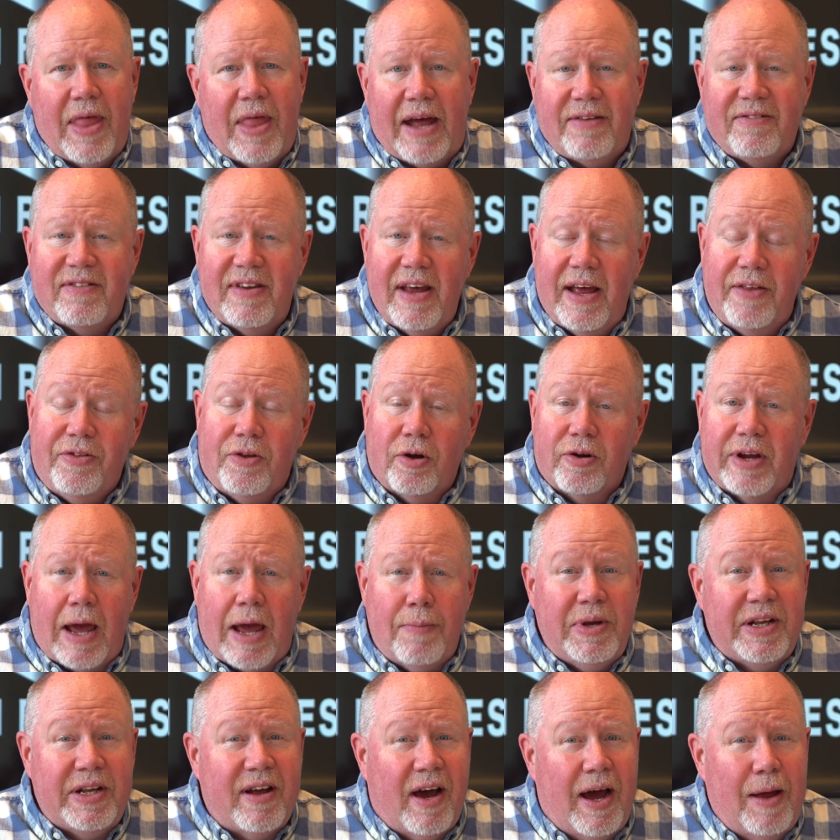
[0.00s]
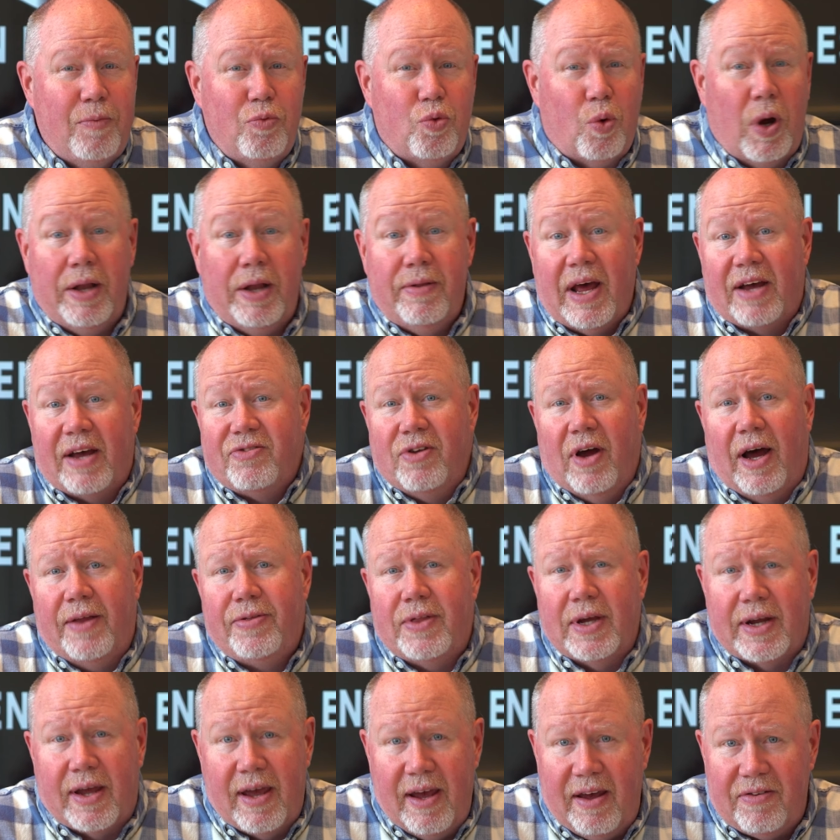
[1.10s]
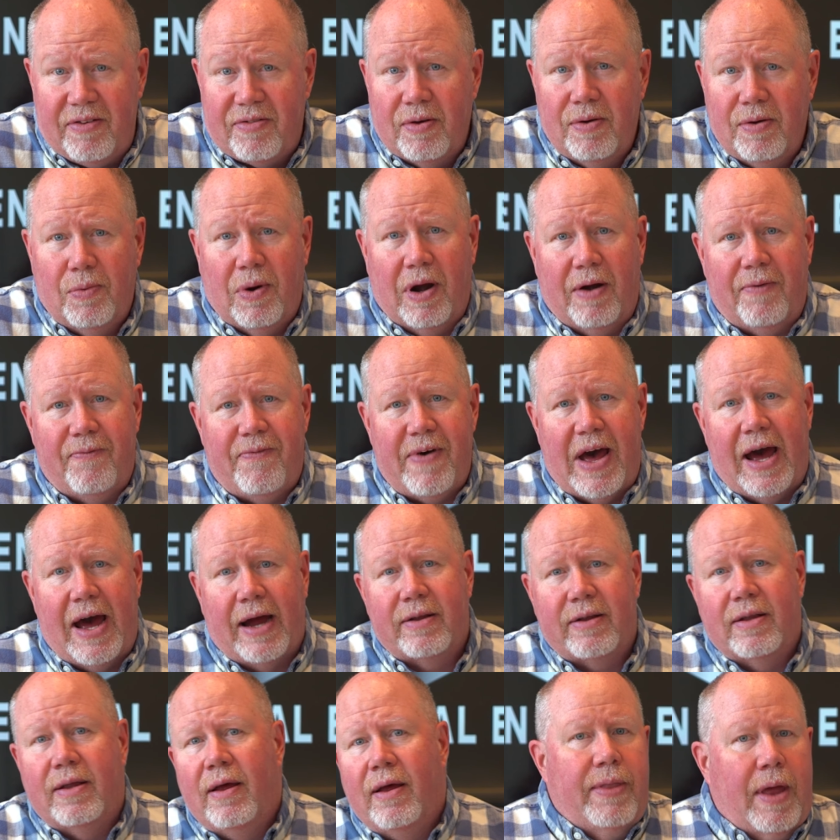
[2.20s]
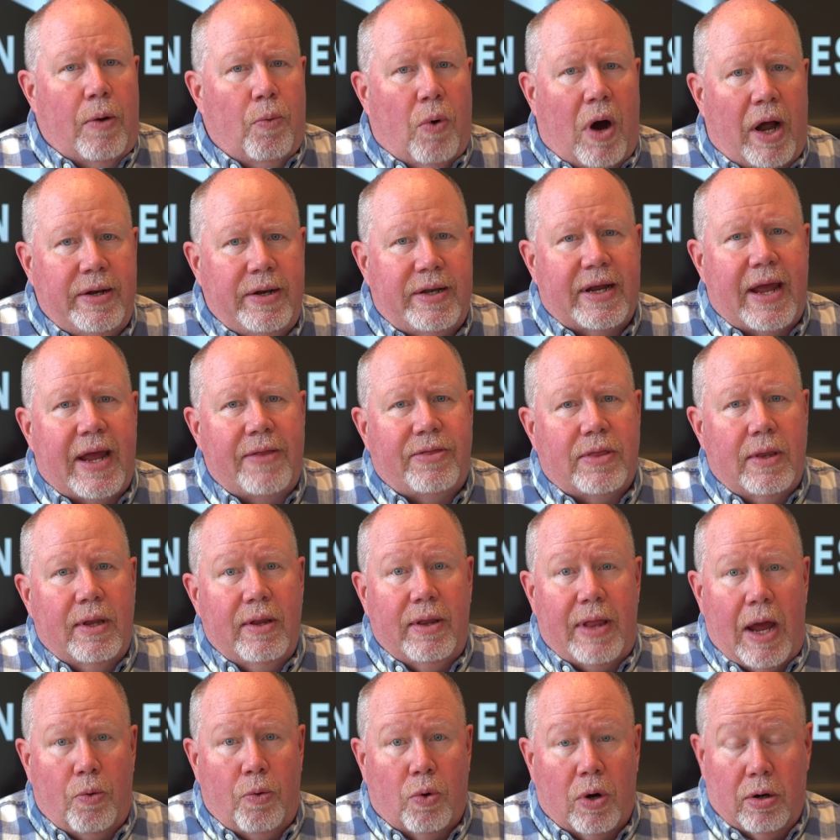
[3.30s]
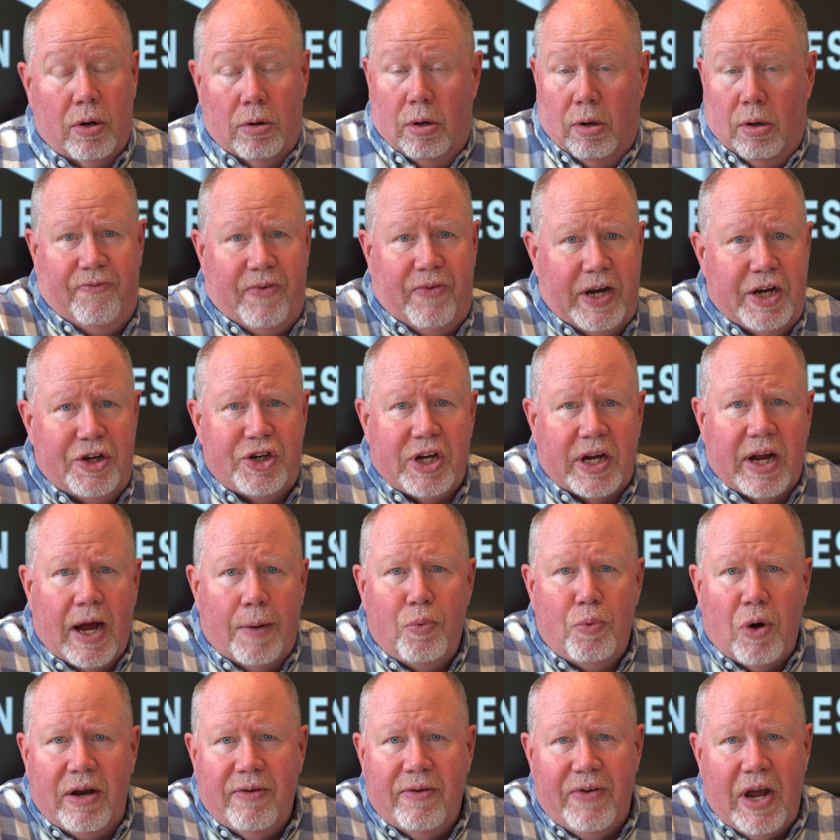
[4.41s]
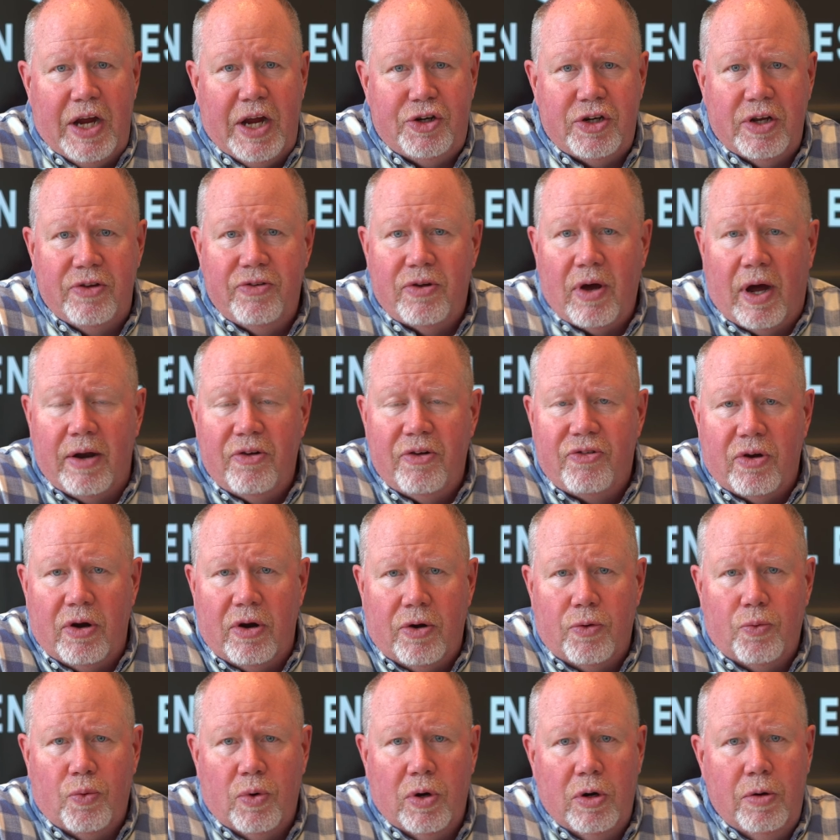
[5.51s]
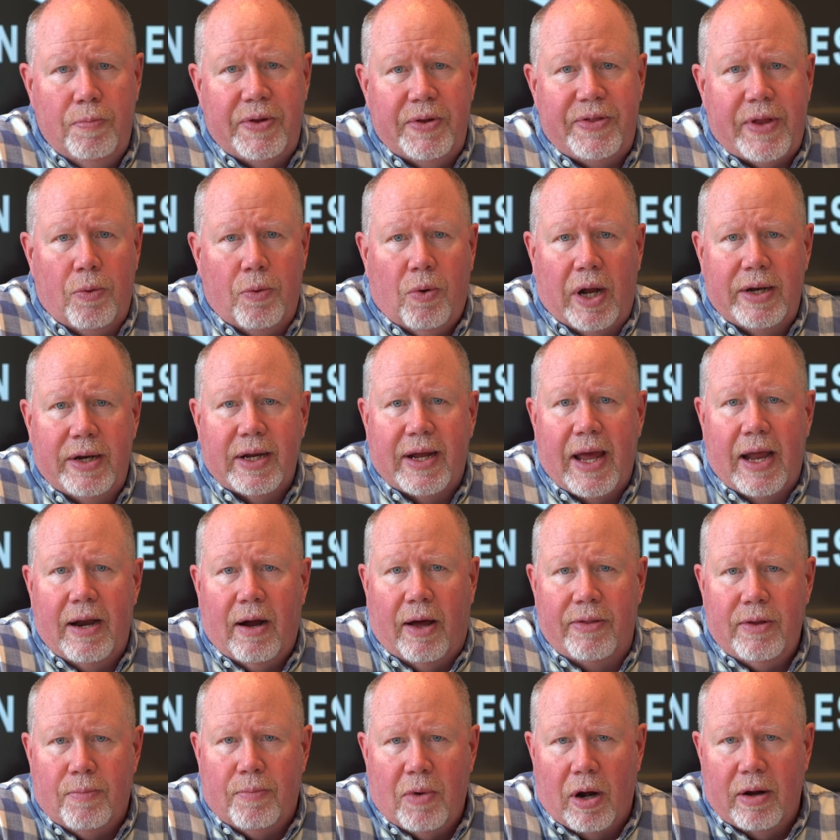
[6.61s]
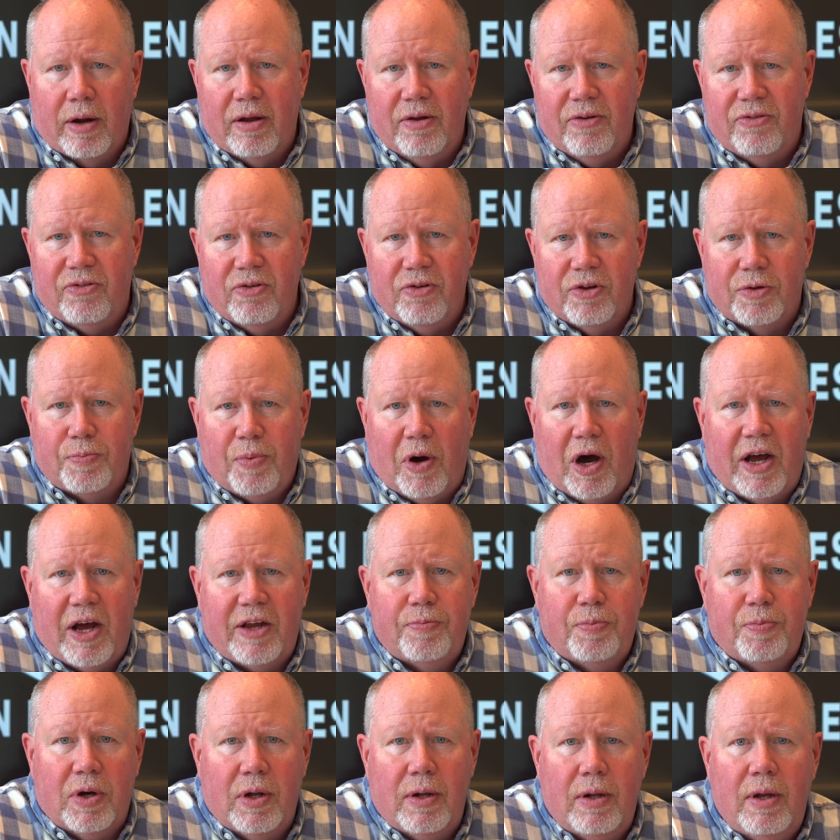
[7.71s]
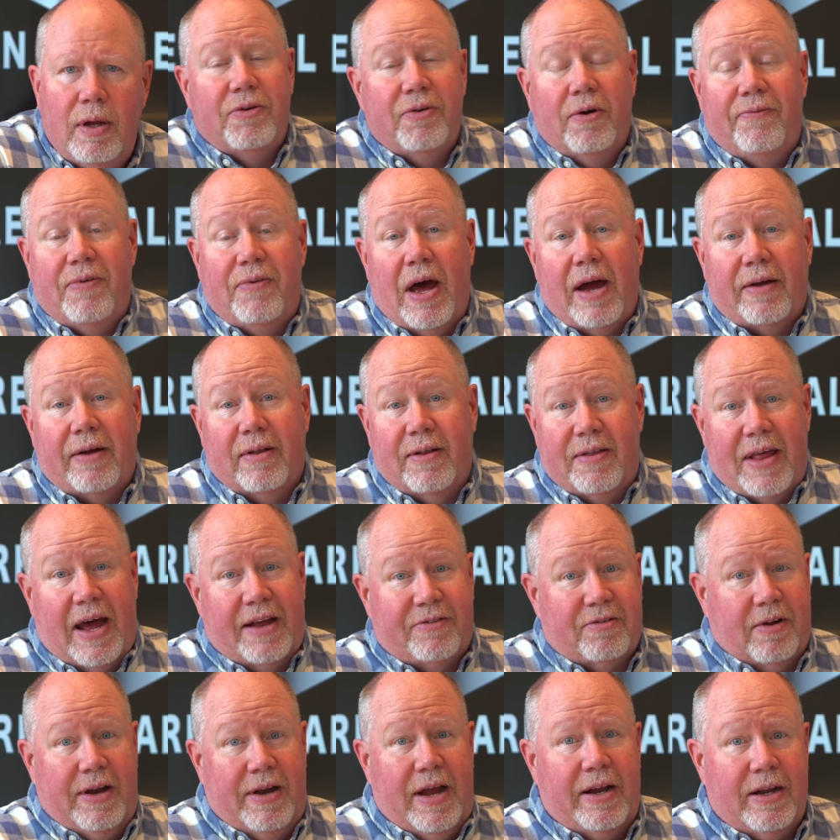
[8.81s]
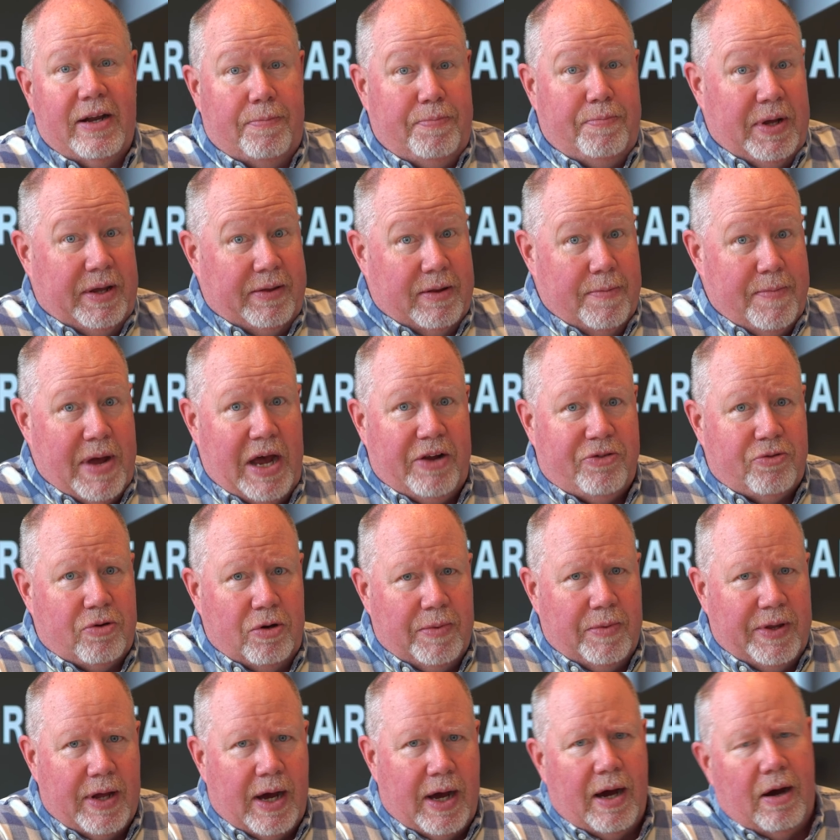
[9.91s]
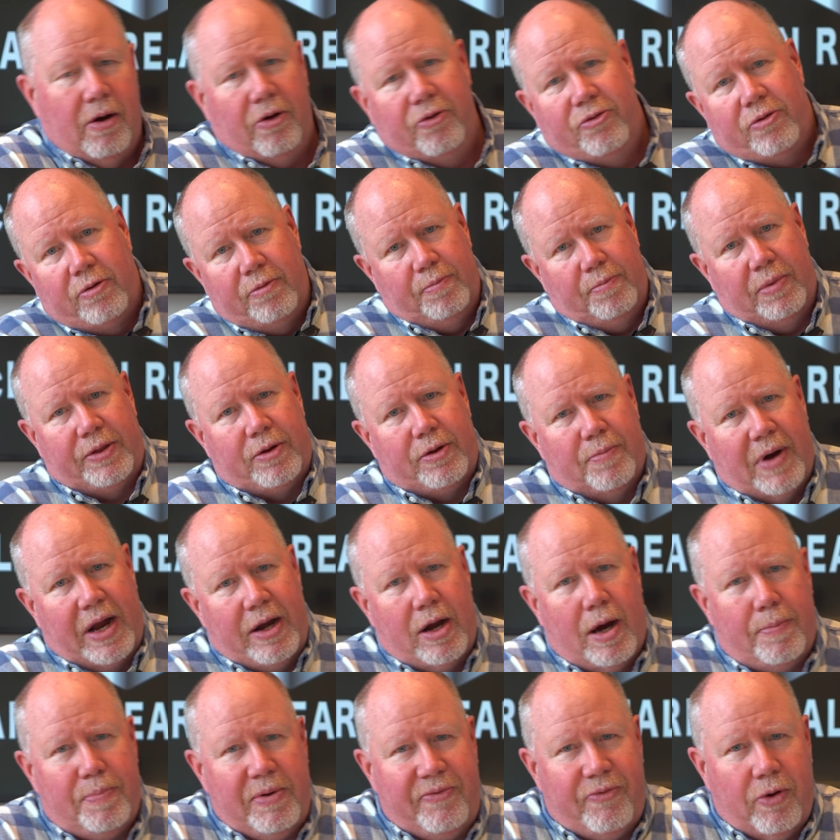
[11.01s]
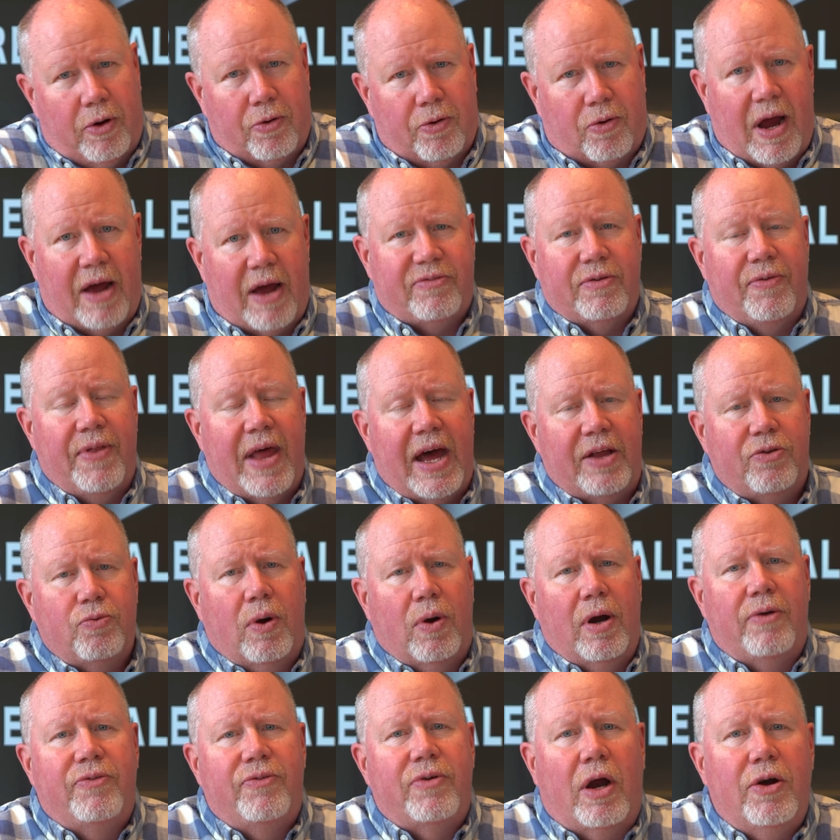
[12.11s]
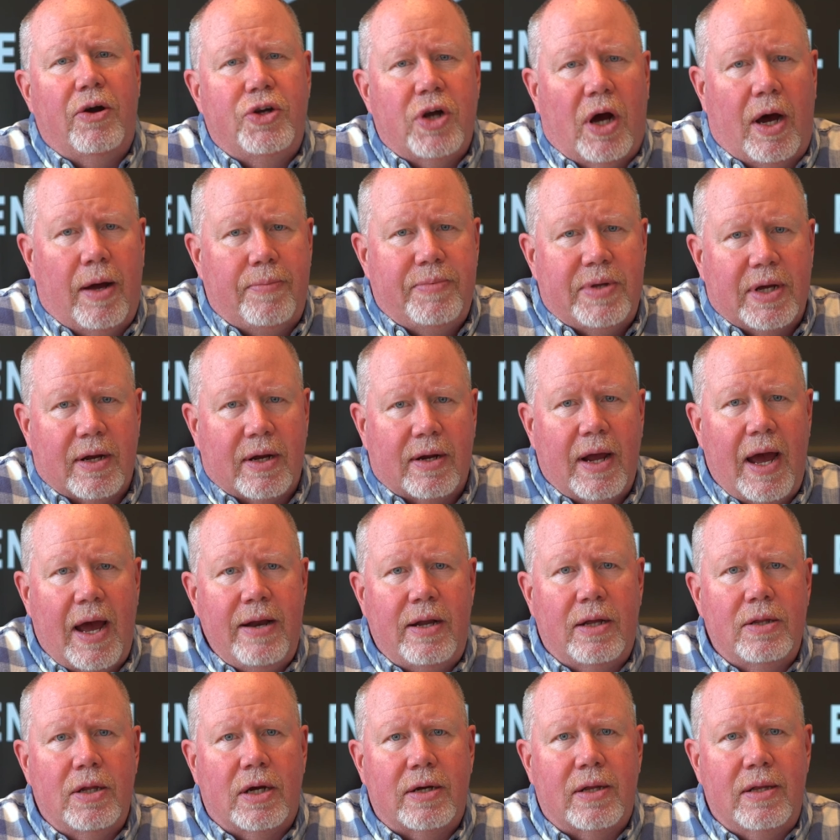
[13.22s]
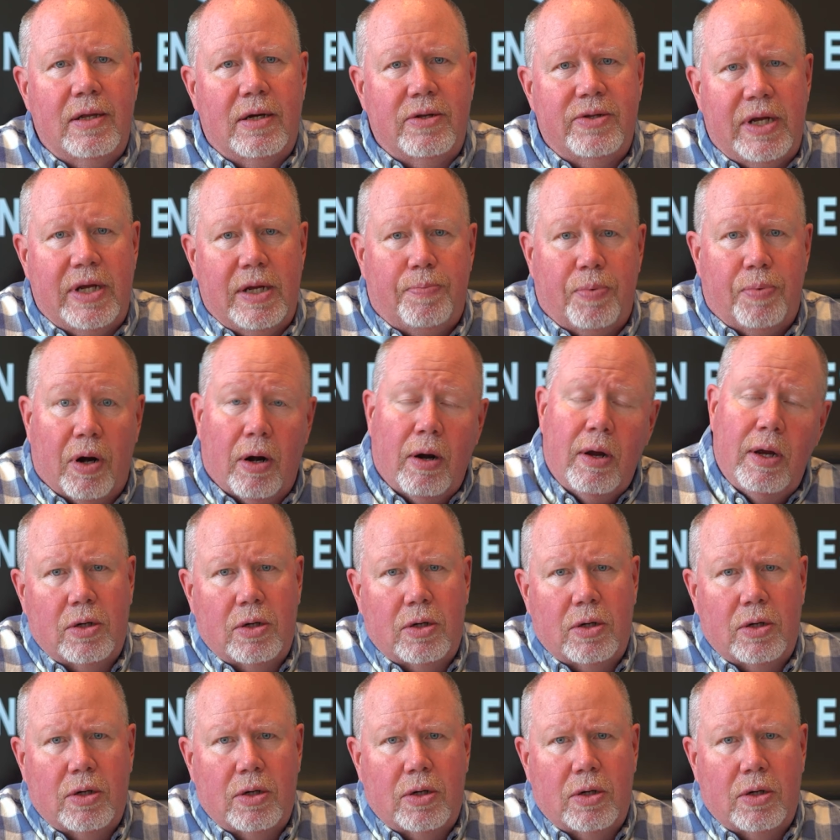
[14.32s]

That said, there can be times when that's not the case, where in fact they were finishing up renovations on a certain room, but they wanted to get on the market as soon as possible. So in fact, that's going to end up being the best room in the house, but there might not be photographs. And that's where it's our job to kind of look a little deeper.